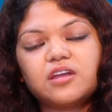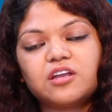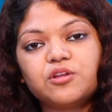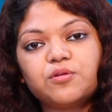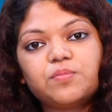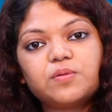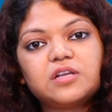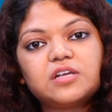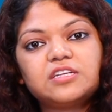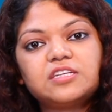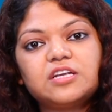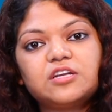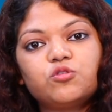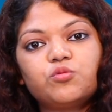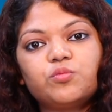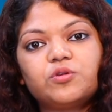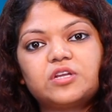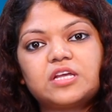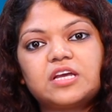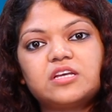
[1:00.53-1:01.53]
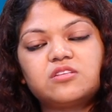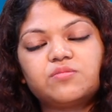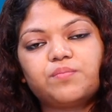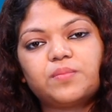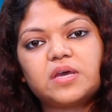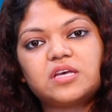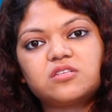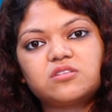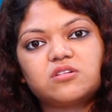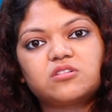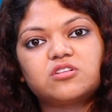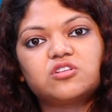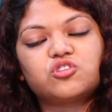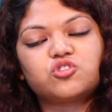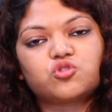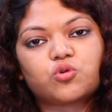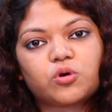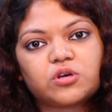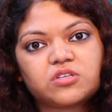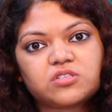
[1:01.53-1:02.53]
inability to take, make
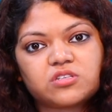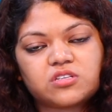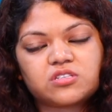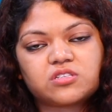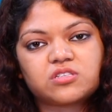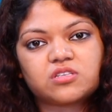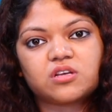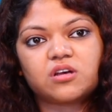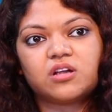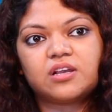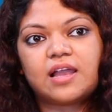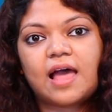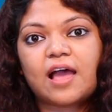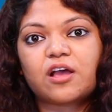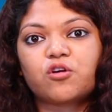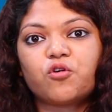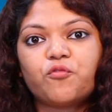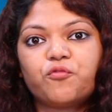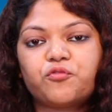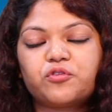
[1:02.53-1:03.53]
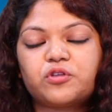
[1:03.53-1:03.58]
certain choices, lack of